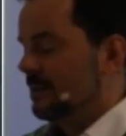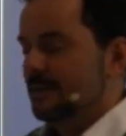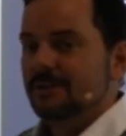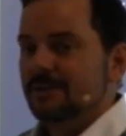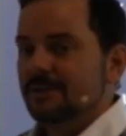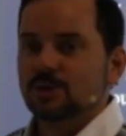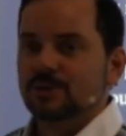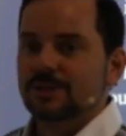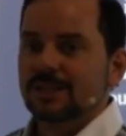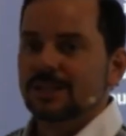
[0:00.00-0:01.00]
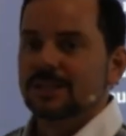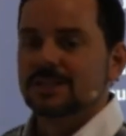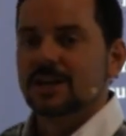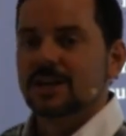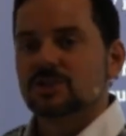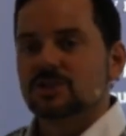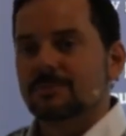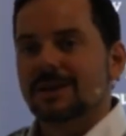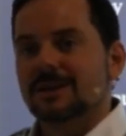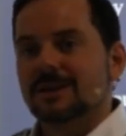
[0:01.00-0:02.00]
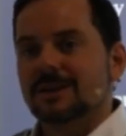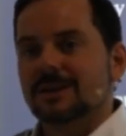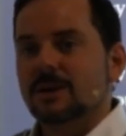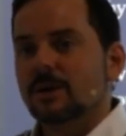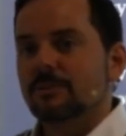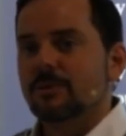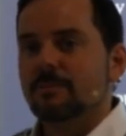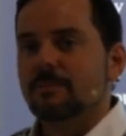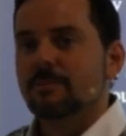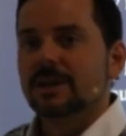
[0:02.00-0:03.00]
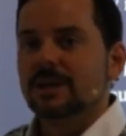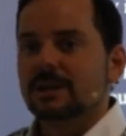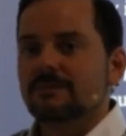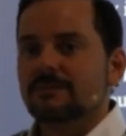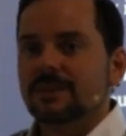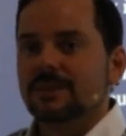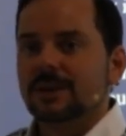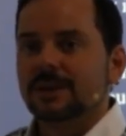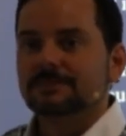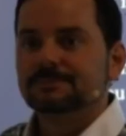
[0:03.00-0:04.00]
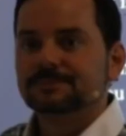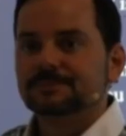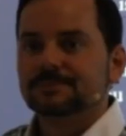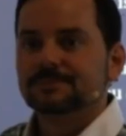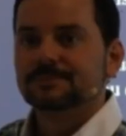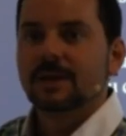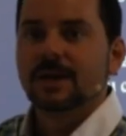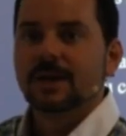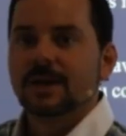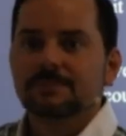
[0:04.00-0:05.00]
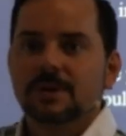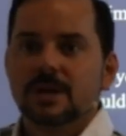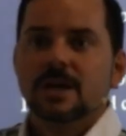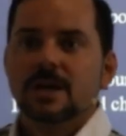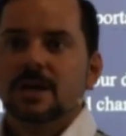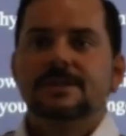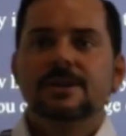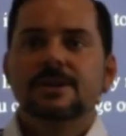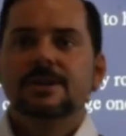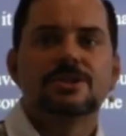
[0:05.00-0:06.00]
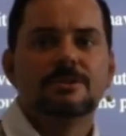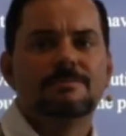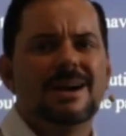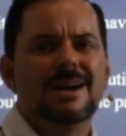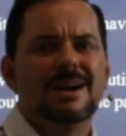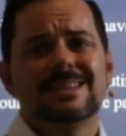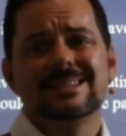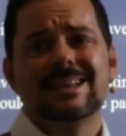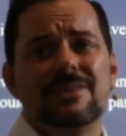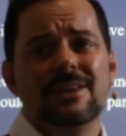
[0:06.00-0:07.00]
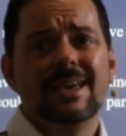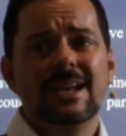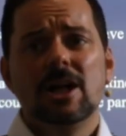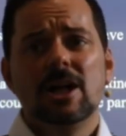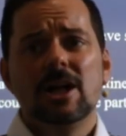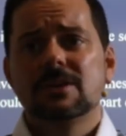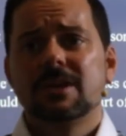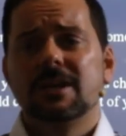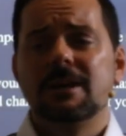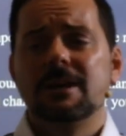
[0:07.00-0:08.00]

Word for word: Routines actually make us somewhat robotic, if anything. Okay. Ditterson Baka says, I think it helps to keep the